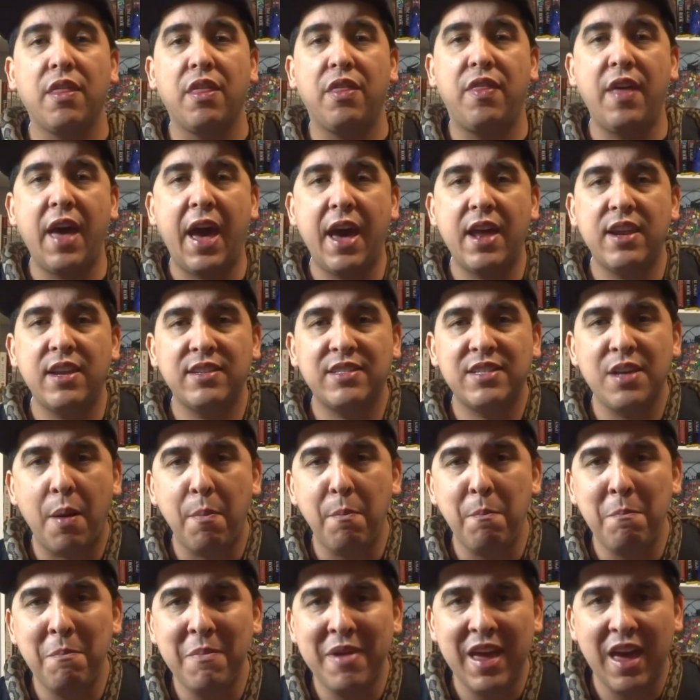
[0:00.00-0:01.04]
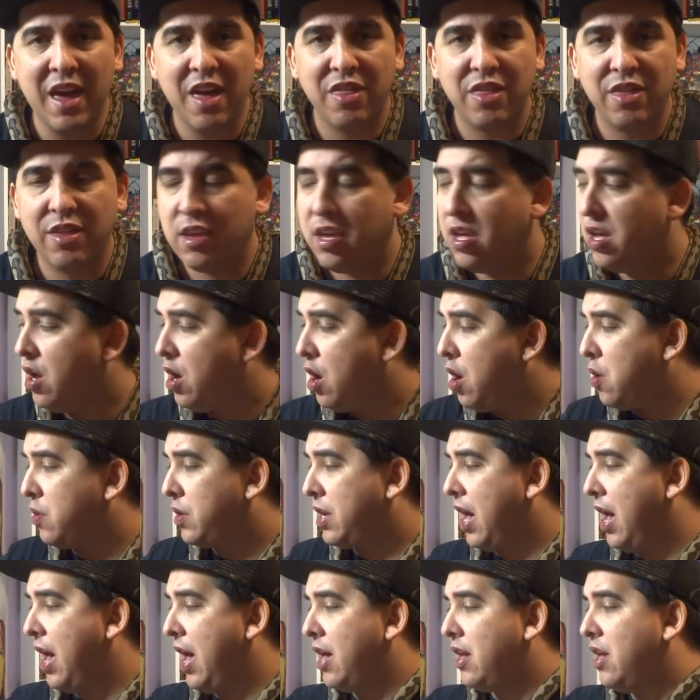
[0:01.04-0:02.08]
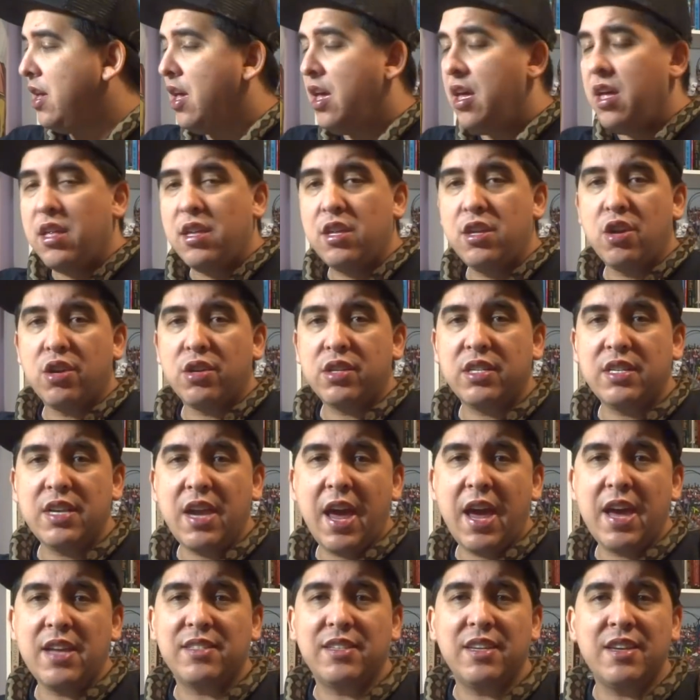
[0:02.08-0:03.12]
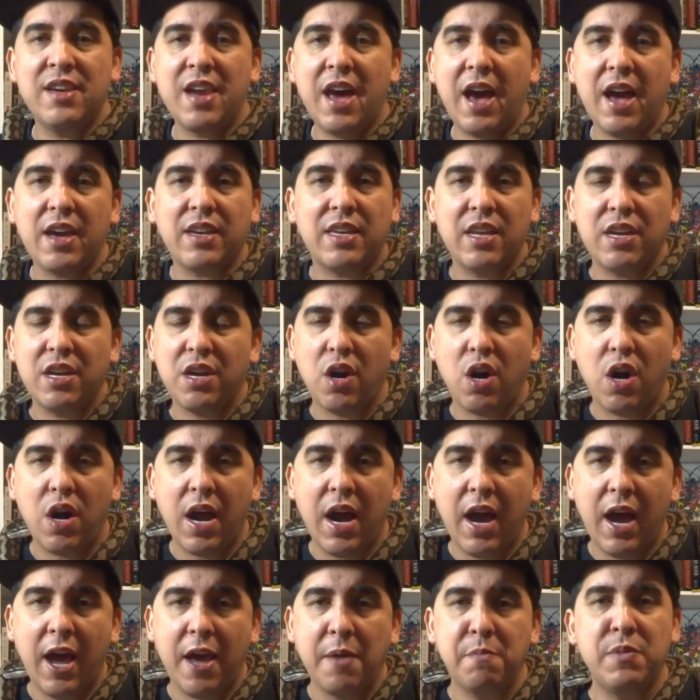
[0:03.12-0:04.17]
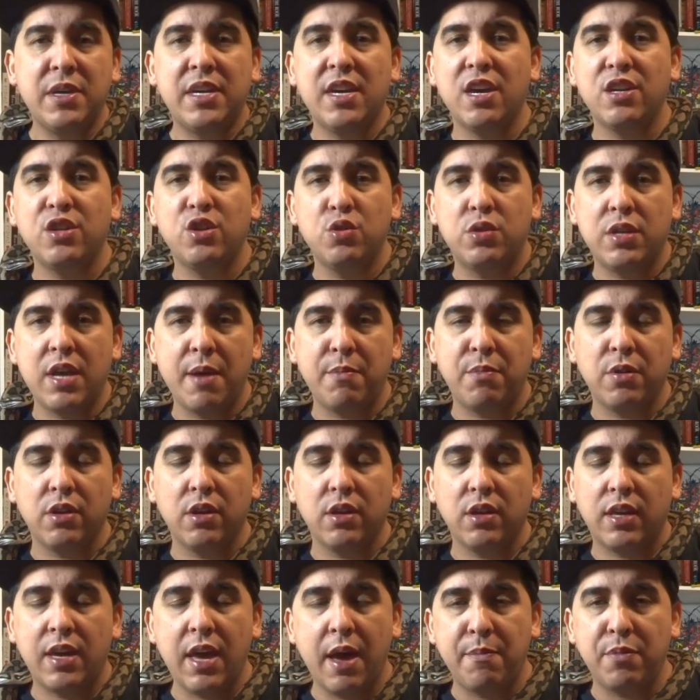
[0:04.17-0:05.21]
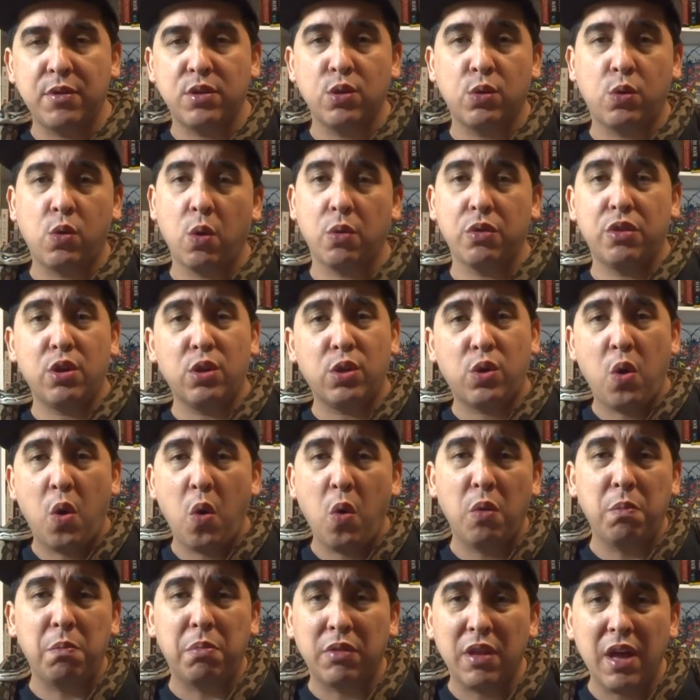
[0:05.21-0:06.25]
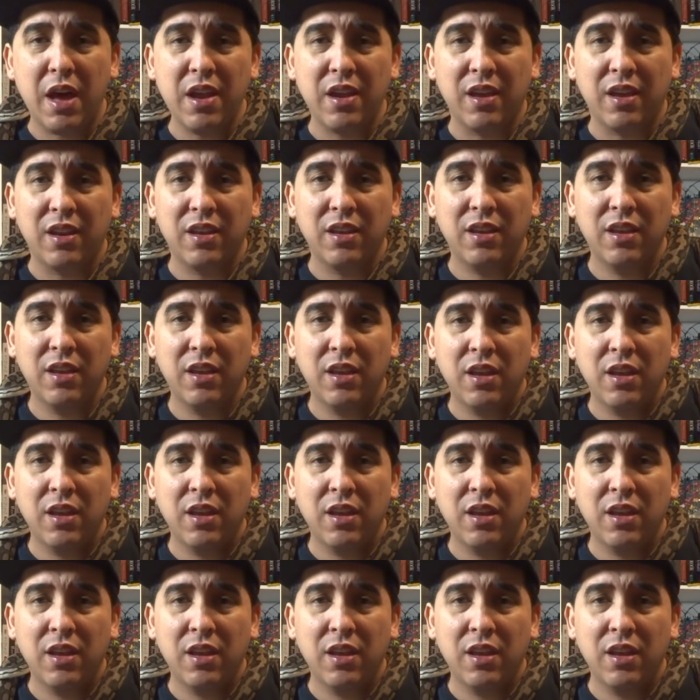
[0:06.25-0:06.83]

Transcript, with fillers: That is a myth okay, your snake did not get in RI because you kept it, kept it too cold. They're cold-blooded.